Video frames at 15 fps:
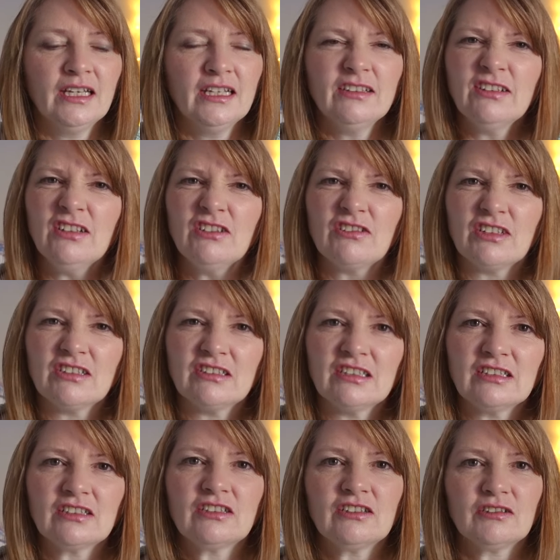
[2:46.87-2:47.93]
it's
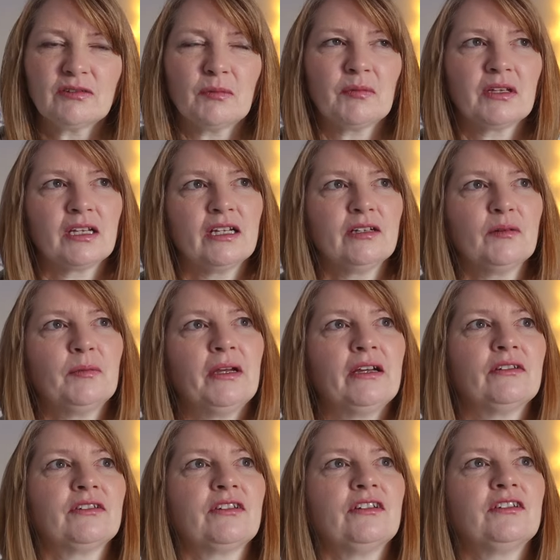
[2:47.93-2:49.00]
interesting to do something a little bit
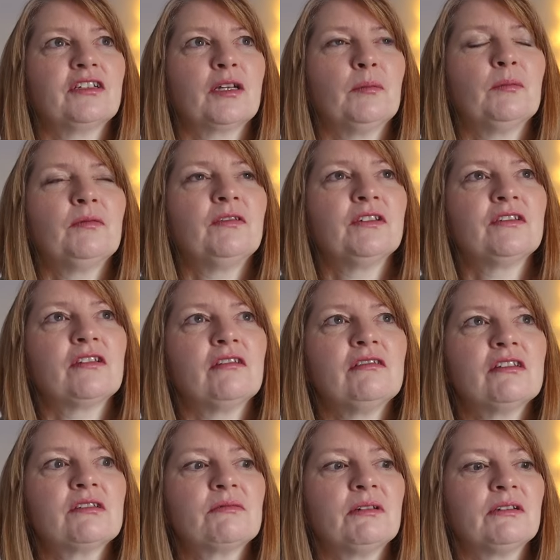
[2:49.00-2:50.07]
outside your comfort
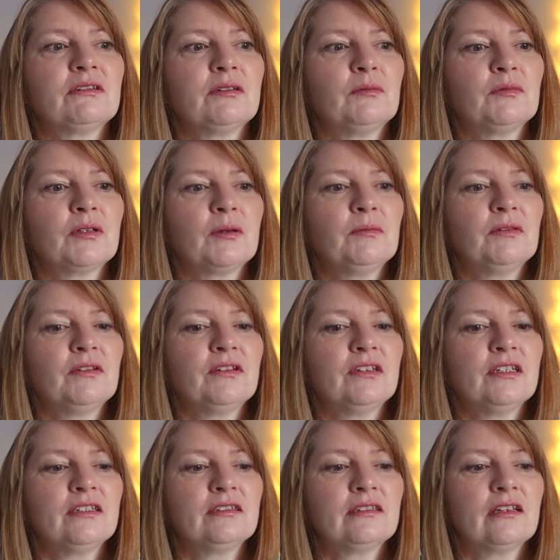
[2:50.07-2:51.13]
zone as well sometimes,
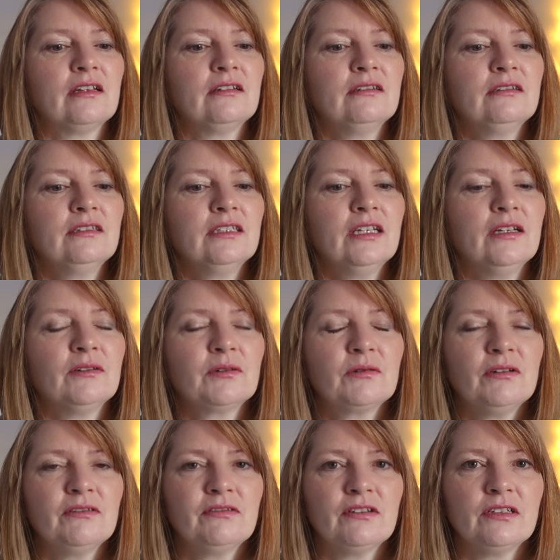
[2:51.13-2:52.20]
isn't it? So yeah, it was
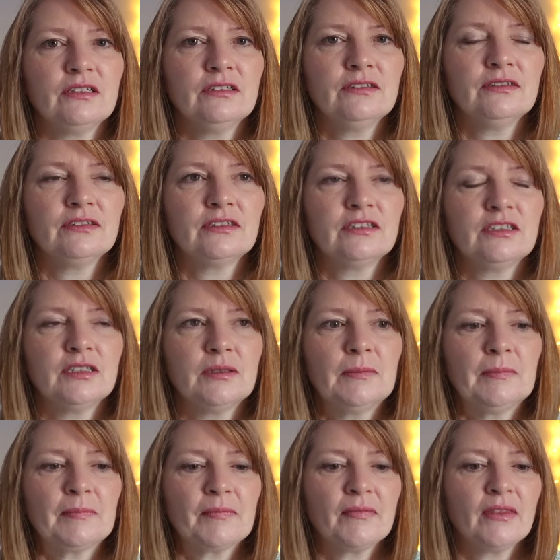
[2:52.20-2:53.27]
quite fun to do.
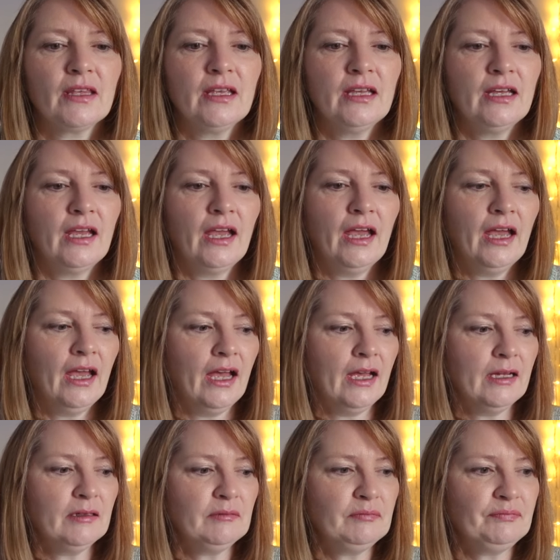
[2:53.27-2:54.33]

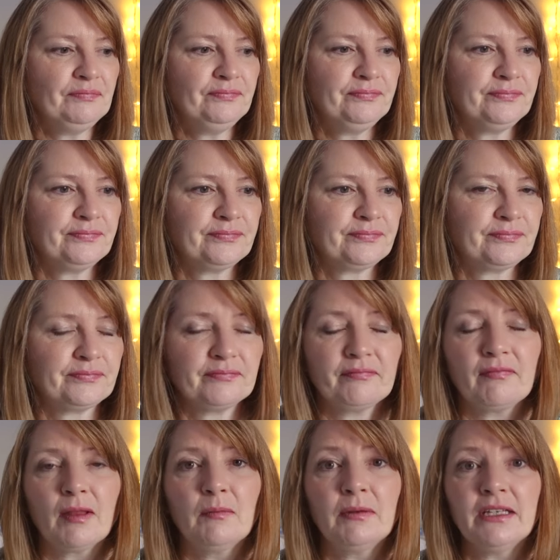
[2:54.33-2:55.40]
But
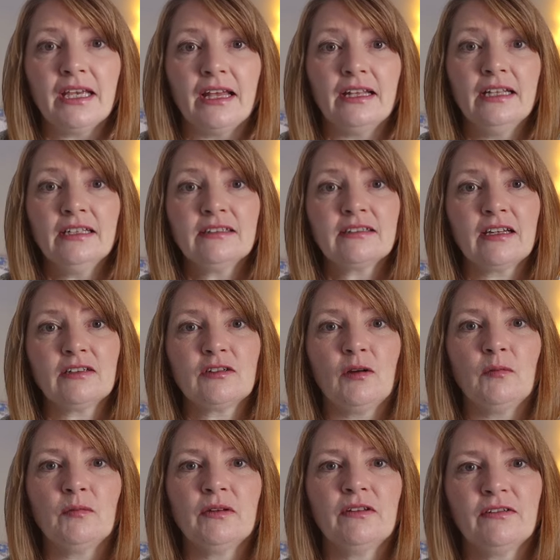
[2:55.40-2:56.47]
yeah, let's get
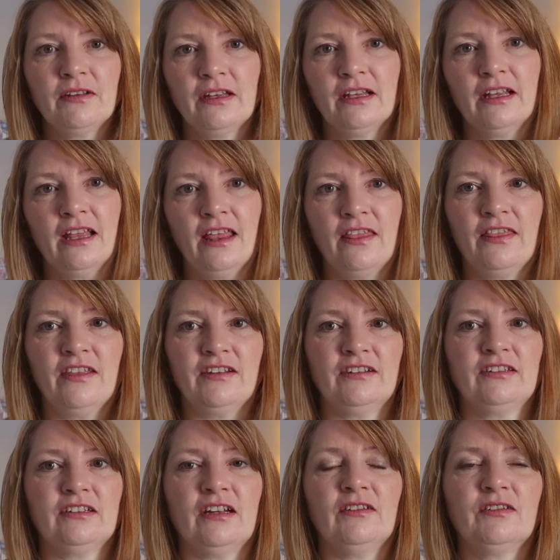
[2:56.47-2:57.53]
on with this
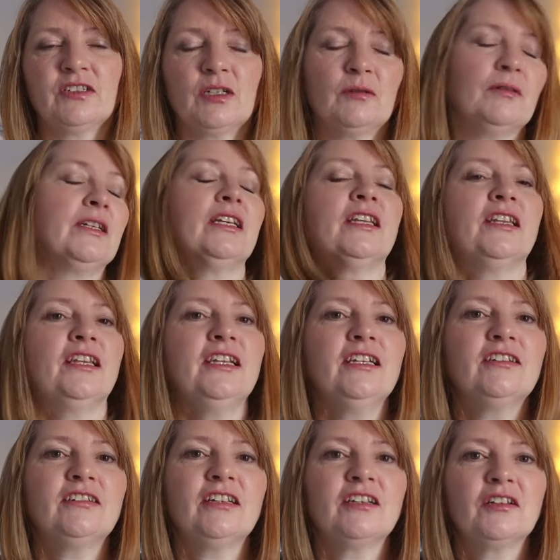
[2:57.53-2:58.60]
stuff, shall we? The
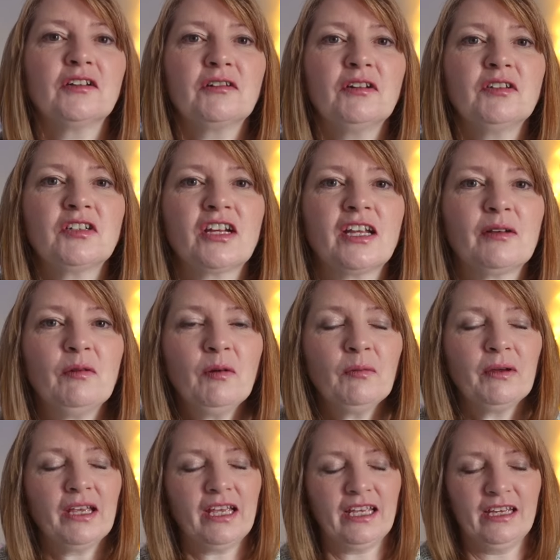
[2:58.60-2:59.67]
knitting, the crochet,
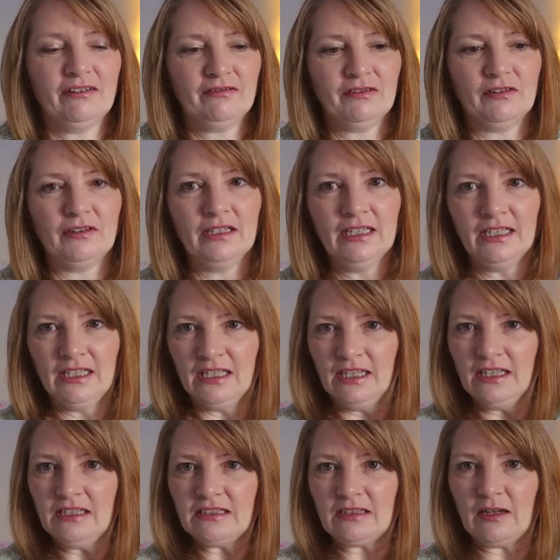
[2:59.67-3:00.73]
what we're here for.
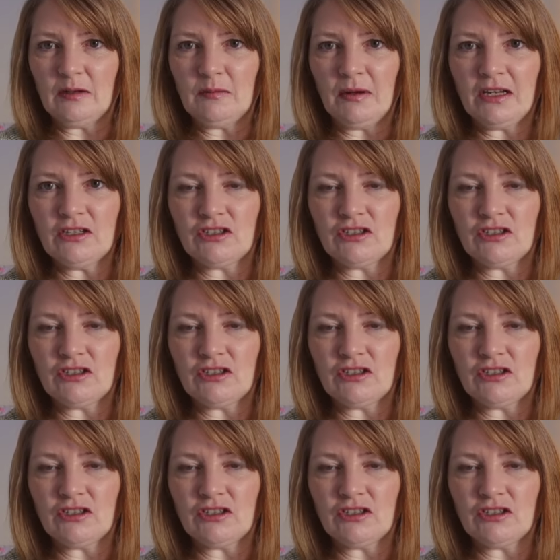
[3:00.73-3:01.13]
So my